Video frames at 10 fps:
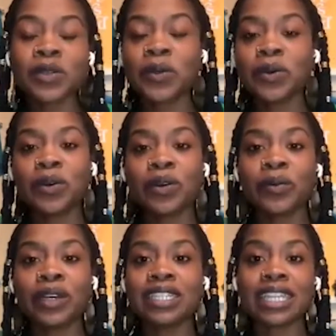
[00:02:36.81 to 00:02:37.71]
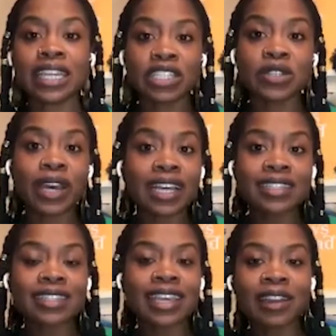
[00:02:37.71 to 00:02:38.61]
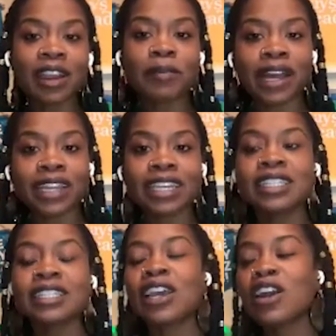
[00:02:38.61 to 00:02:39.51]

who would tend to us and our bodies,